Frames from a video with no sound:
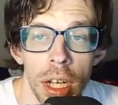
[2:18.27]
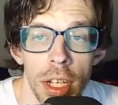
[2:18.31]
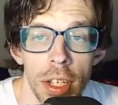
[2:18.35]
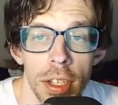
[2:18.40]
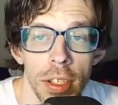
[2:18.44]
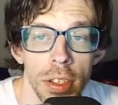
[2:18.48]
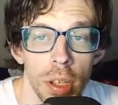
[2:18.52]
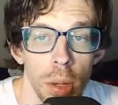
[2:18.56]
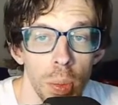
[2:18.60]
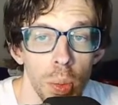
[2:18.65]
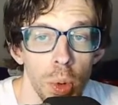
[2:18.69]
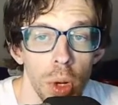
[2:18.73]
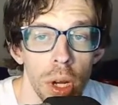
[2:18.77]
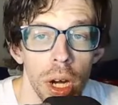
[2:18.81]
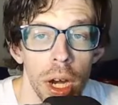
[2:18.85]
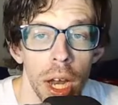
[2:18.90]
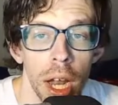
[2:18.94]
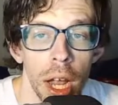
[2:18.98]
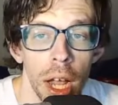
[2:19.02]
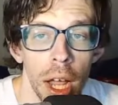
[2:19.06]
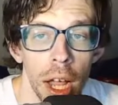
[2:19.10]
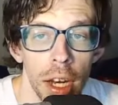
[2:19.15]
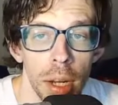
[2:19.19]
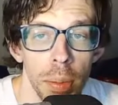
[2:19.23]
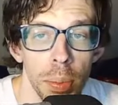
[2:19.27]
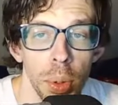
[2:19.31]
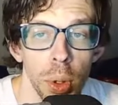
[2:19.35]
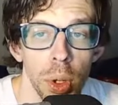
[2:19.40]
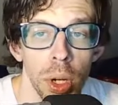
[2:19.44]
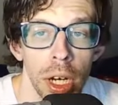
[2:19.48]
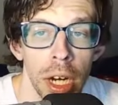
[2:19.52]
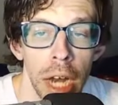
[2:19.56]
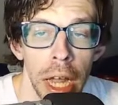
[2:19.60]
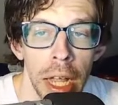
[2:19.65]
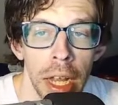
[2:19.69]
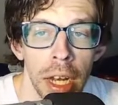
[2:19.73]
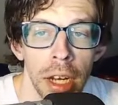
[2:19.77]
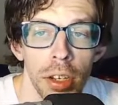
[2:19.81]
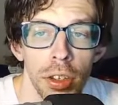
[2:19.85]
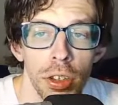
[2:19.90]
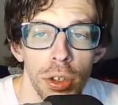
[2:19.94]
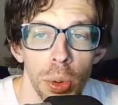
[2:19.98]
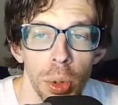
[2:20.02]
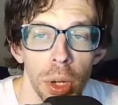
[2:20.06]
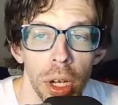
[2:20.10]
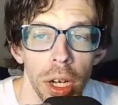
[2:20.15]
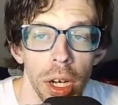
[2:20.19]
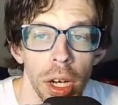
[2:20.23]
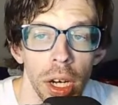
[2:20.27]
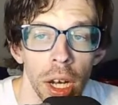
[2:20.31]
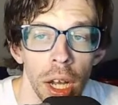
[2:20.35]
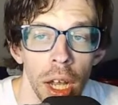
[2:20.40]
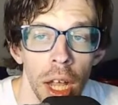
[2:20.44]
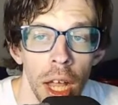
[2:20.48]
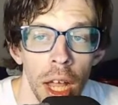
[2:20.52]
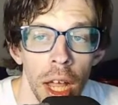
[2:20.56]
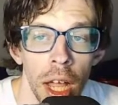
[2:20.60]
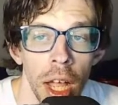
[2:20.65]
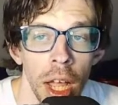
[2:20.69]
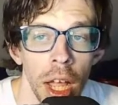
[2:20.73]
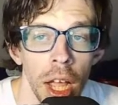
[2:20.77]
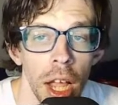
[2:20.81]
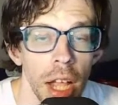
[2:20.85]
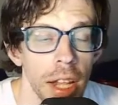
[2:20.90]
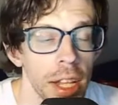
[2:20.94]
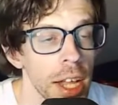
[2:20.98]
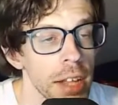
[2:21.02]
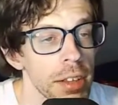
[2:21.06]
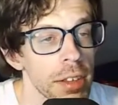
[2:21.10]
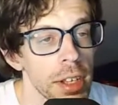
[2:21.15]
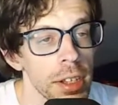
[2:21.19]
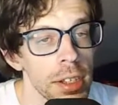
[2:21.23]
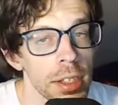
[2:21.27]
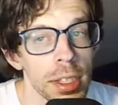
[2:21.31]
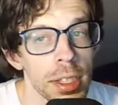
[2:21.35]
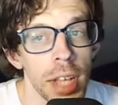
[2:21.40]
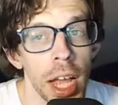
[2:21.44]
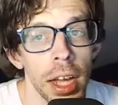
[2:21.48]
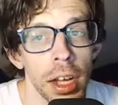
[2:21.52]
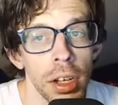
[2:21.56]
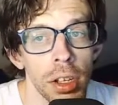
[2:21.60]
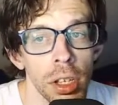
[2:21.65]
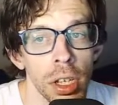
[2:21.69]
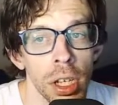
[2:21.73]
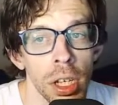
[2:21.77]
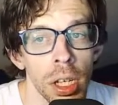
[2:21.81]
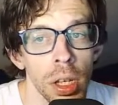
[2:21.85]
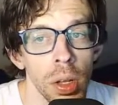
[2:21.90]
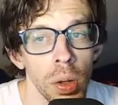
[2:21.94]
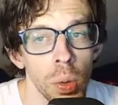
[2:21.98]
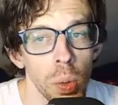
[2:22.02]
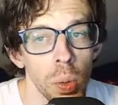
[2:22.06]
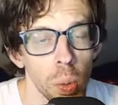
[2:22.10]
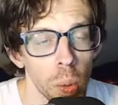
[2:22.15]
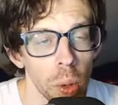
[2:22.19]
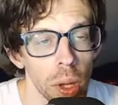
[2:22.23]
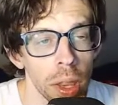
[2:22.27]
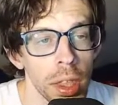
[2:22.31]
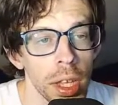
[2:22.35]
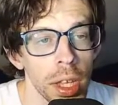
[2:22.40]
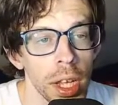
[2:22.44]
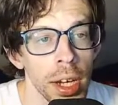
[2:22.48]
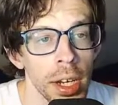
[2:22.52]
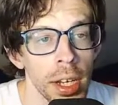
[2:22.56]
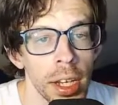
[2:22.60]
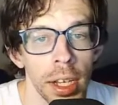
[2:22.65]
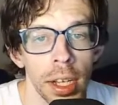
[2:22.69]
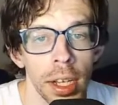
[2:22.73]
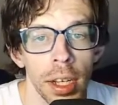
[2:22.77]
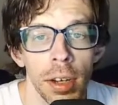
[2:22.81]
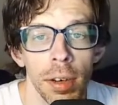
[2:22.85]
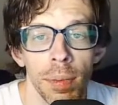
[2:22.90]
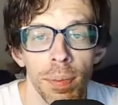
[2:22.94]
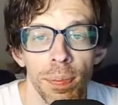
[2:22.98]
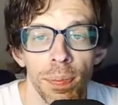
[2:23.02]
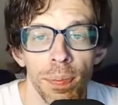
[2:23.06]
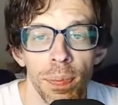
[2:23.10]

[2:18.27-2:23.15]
Someone had to put an end to it, and that's exactly what they did.